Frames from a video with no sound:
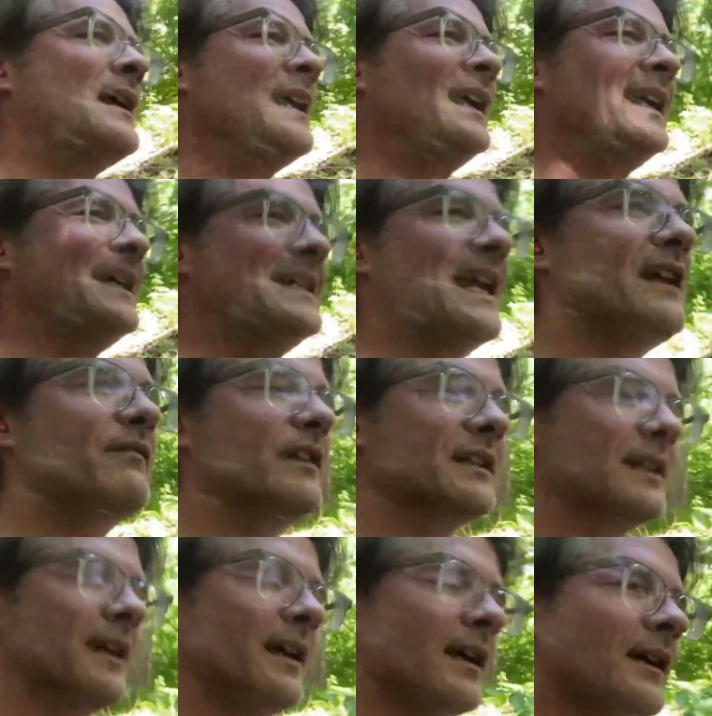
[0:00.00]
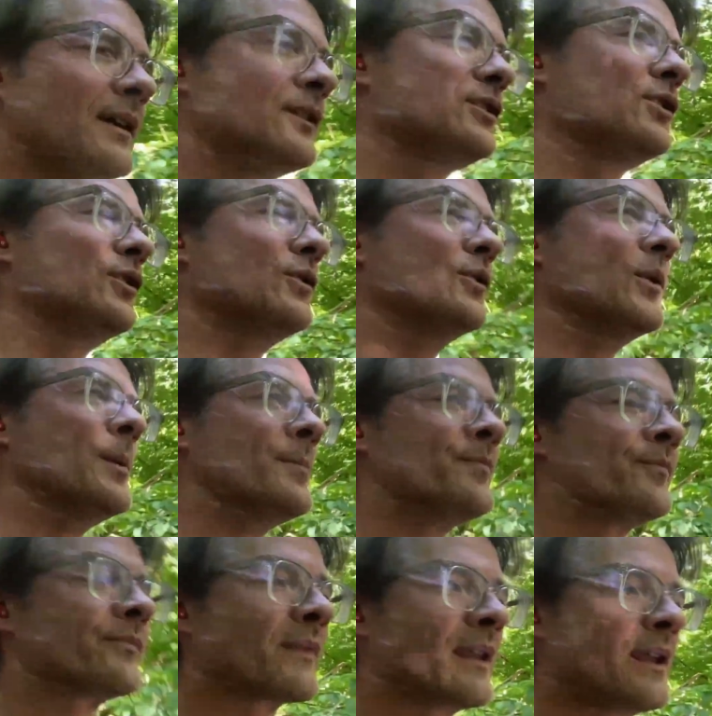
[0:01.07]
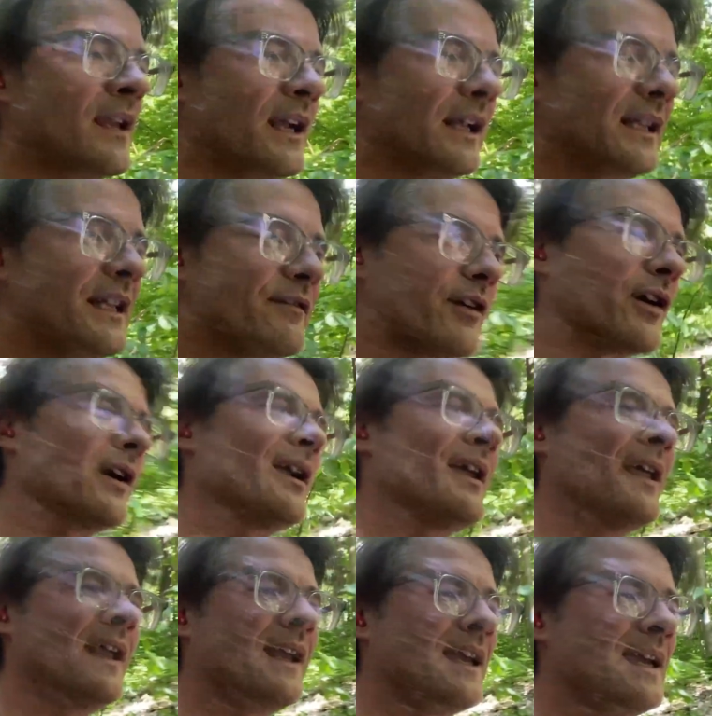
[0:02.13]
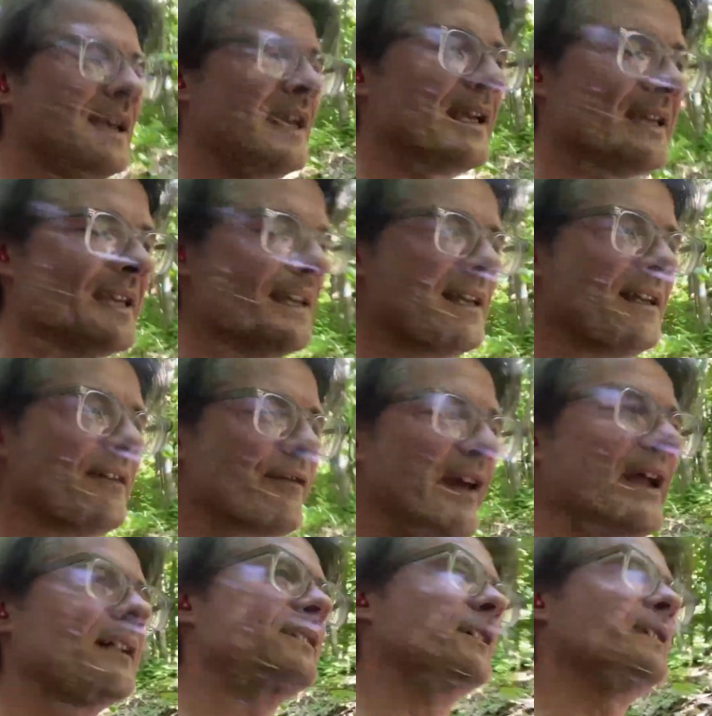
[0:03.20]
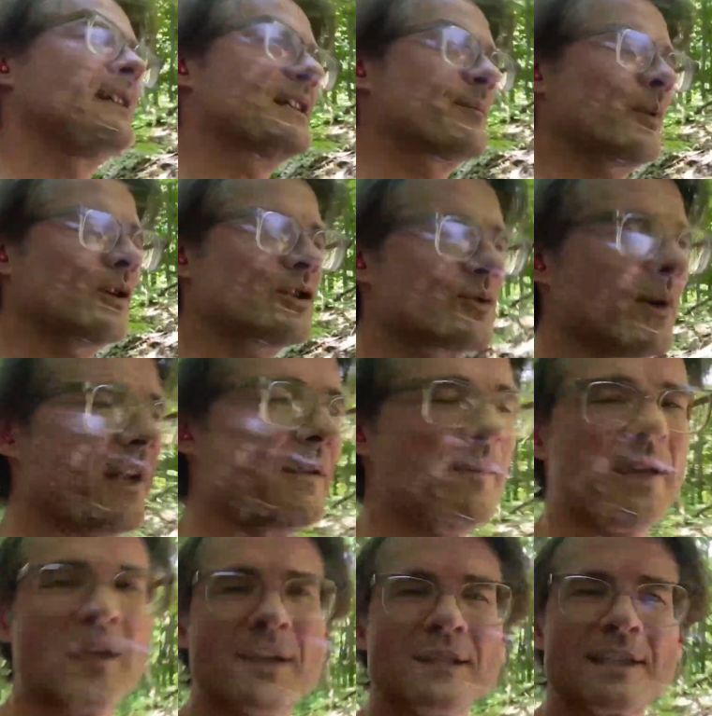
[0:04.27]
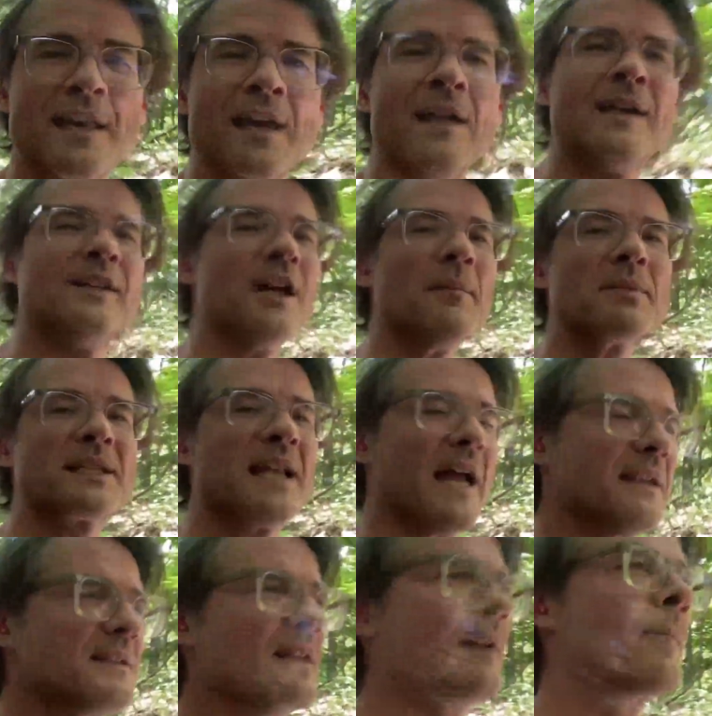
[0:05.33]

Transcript: He gave it to Cleaver. He failed his persuade because dumbstat.